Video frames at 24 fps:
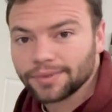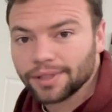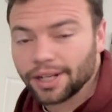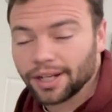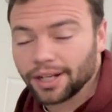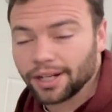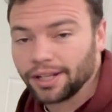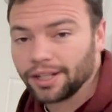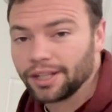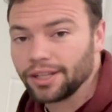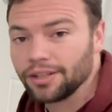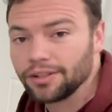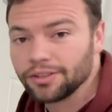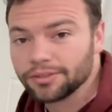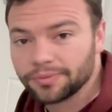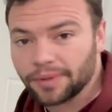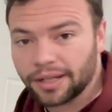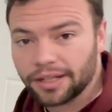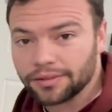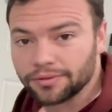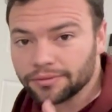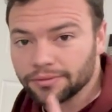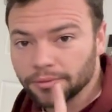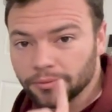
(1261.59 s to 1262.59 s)
I'm gonna use
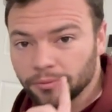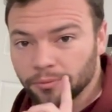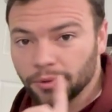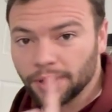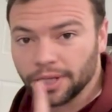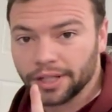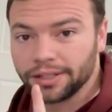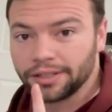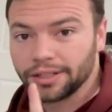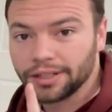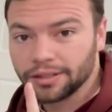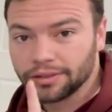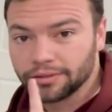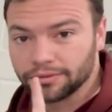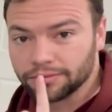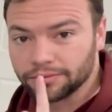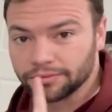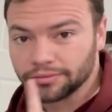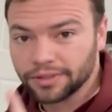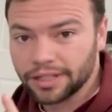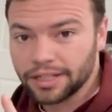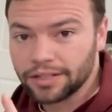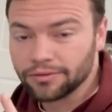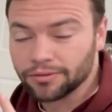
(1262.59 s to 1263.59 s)
my 1
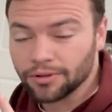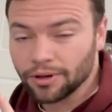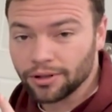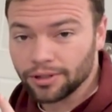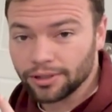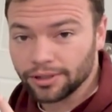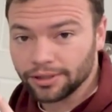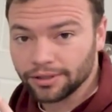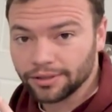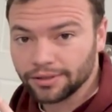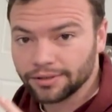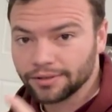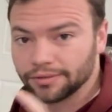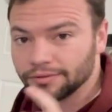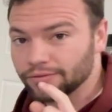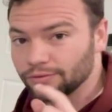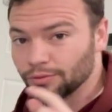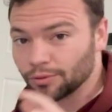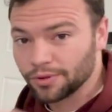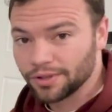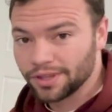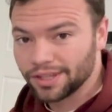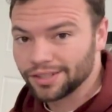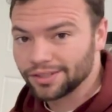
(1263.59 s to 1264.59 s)
re-roll
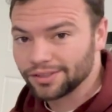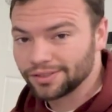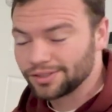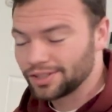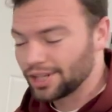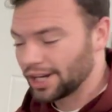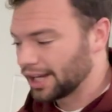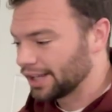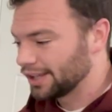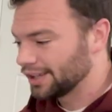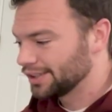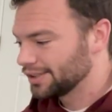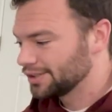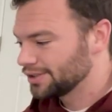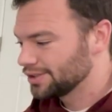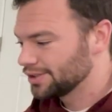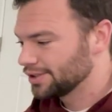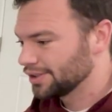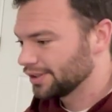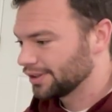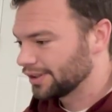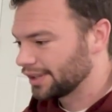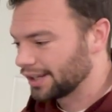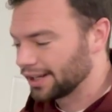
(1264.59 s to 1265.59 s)
for this
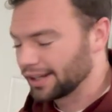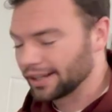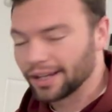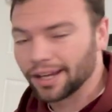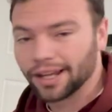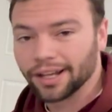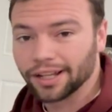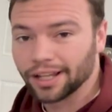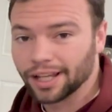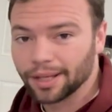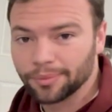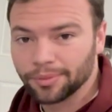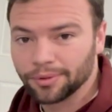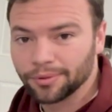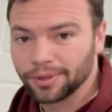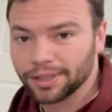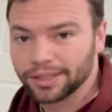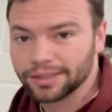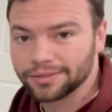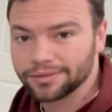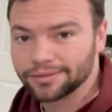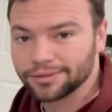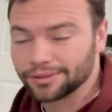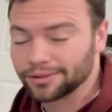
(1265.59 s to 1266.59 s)
challenge that I got a couple
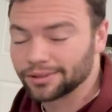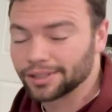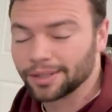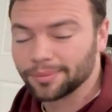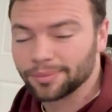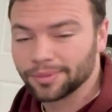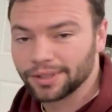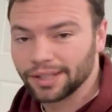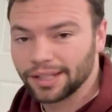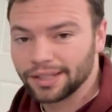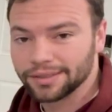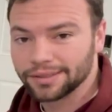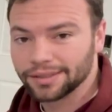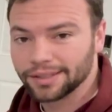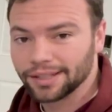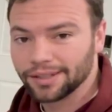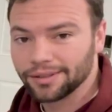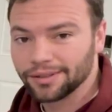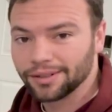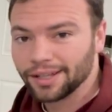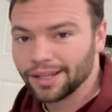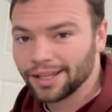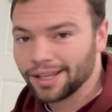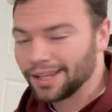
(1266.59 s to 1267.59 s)
days
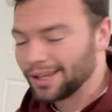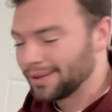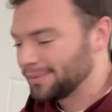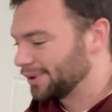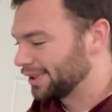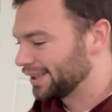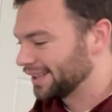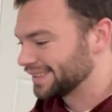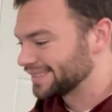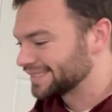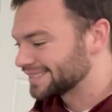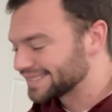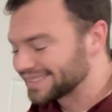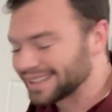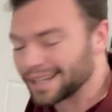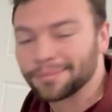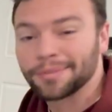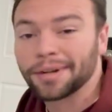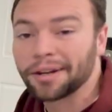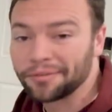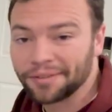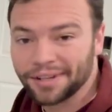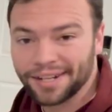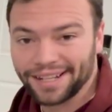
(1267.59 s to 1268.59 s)
ago because I'm
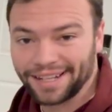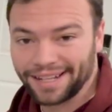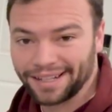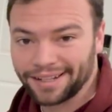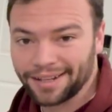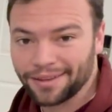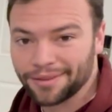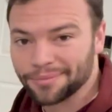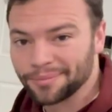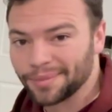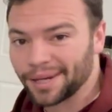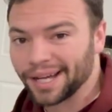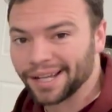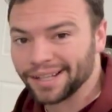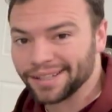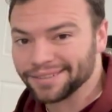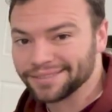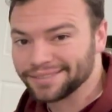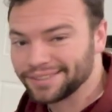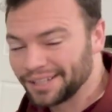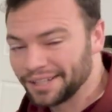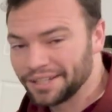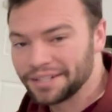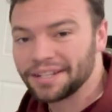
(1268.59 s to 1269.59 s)
not running another
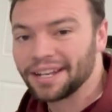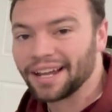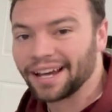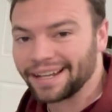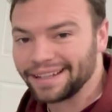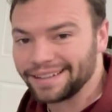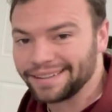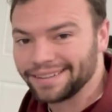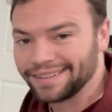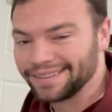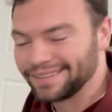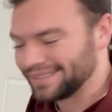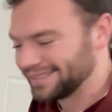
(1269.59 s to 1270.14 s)
mile. Good night.